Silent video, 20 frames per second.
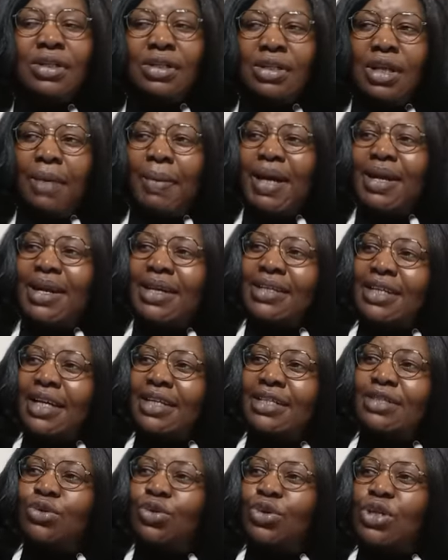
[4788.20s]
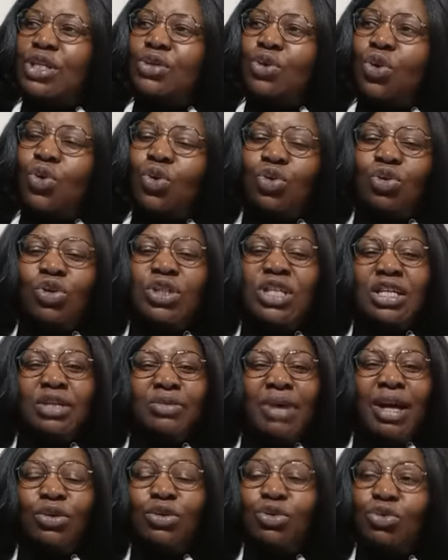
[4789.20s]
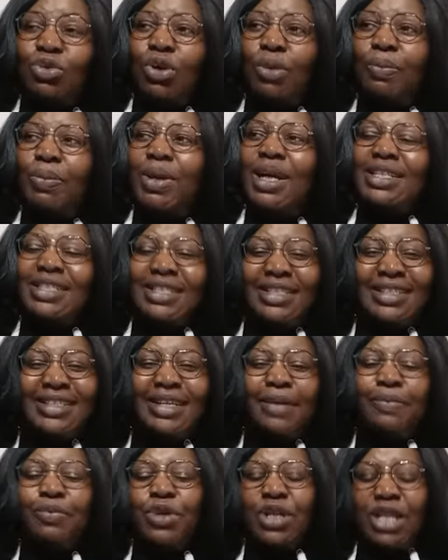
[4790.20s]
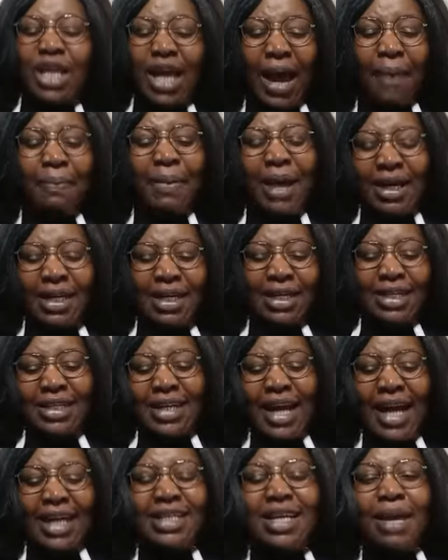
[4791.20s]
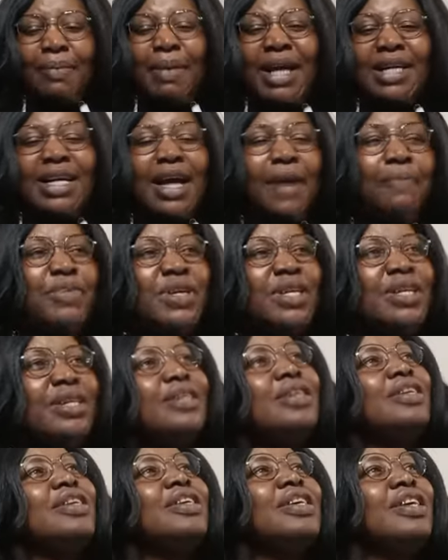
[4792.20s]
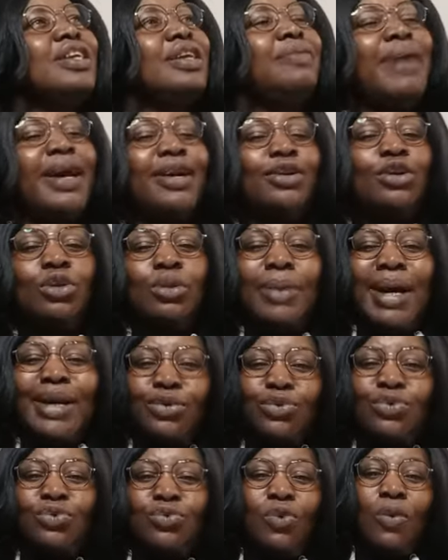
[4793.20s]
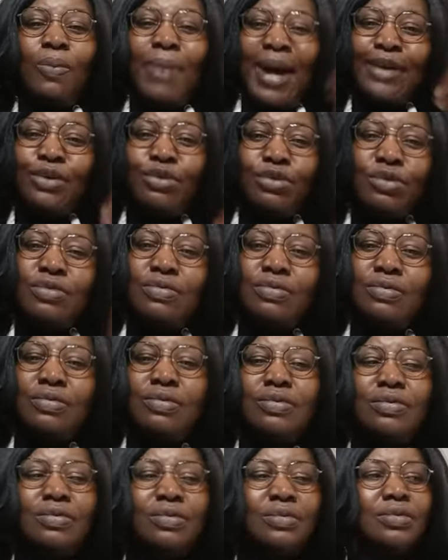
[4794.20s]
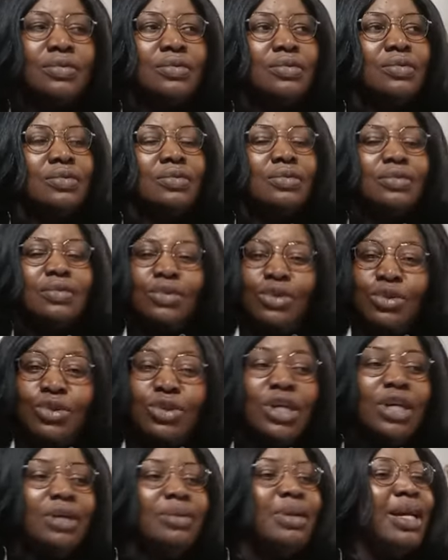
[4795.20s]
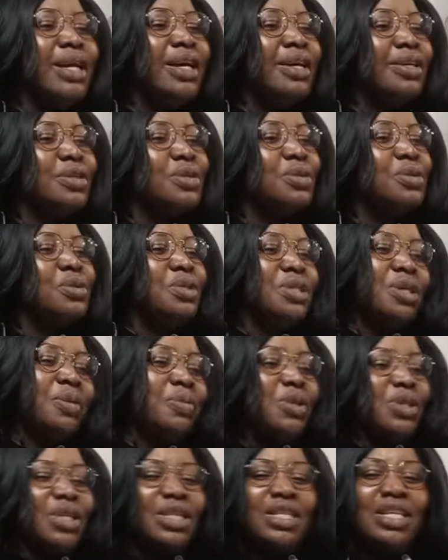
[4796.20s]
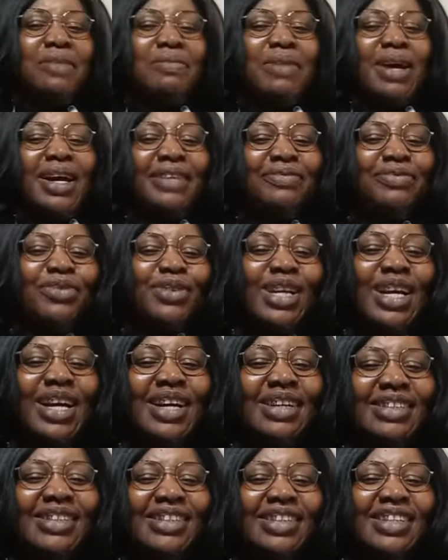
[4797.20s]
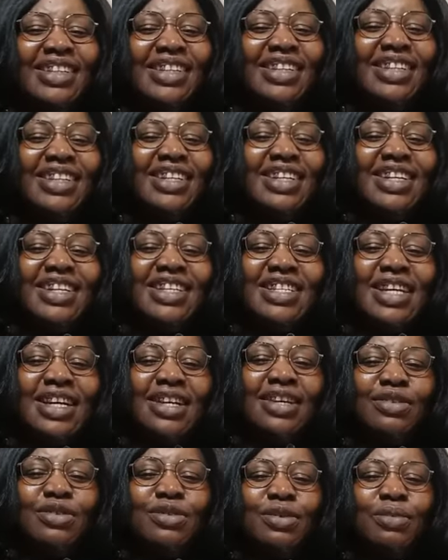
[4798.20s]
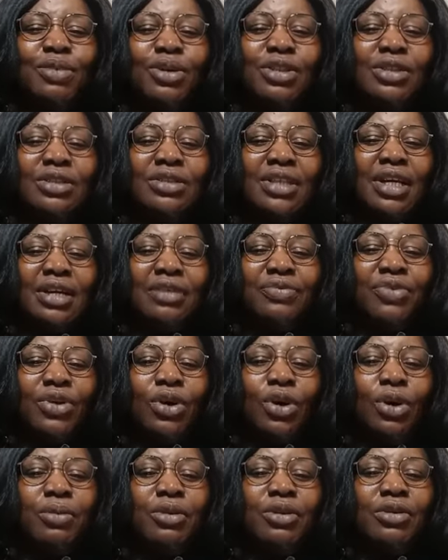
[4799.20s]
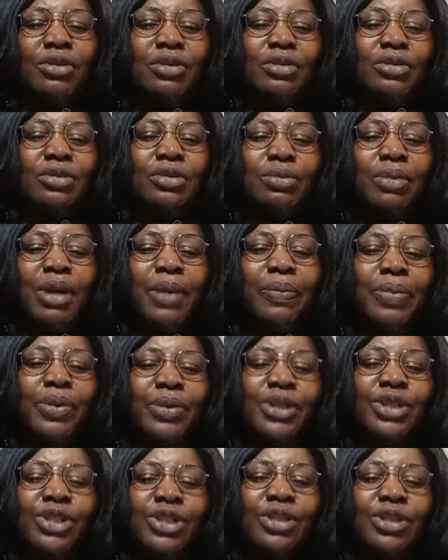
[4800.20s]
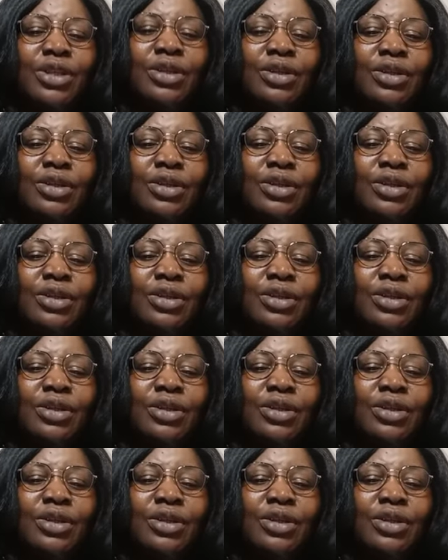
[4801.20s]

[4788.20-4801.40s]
Teba de jeti o ni koko ton sheche wa lo tun lo blend ti je buni ama garri yen ma dabi kini bayi no to ba tutu o man du o ti yin eh so yen bo se je bayi for now. Thank you so much. Thanks for coming into my page.